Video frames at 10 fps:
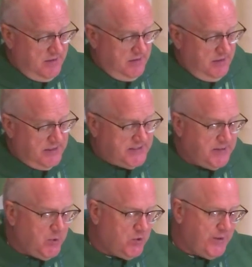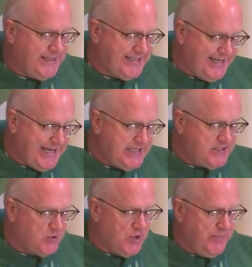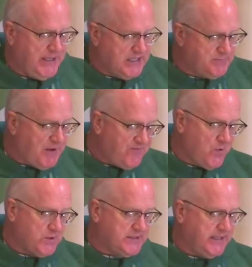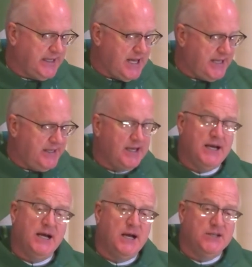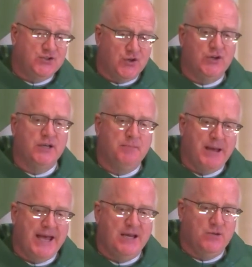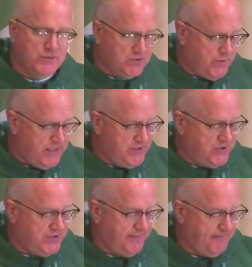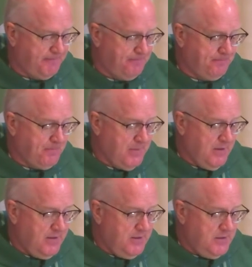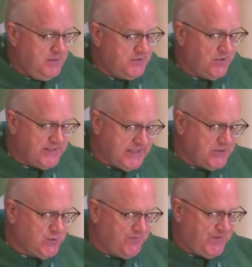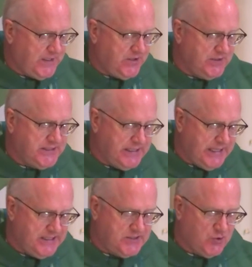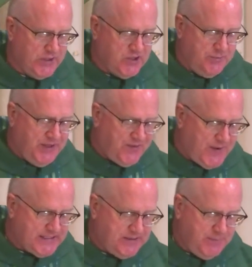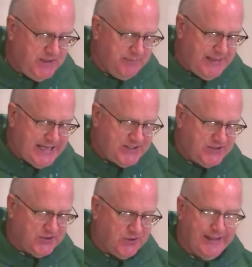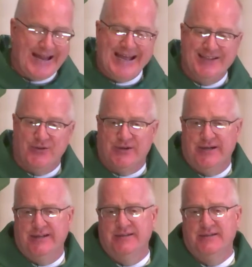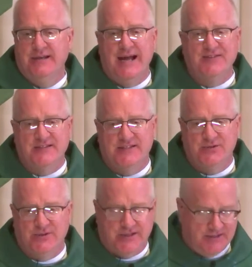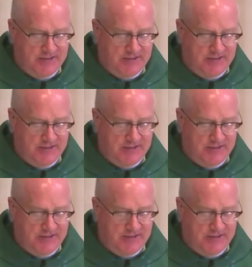In a similar way, today's story begins by focusing on a certain man who was rich. So the central figure in today's story could be thought to be the master or landlord, not the steward.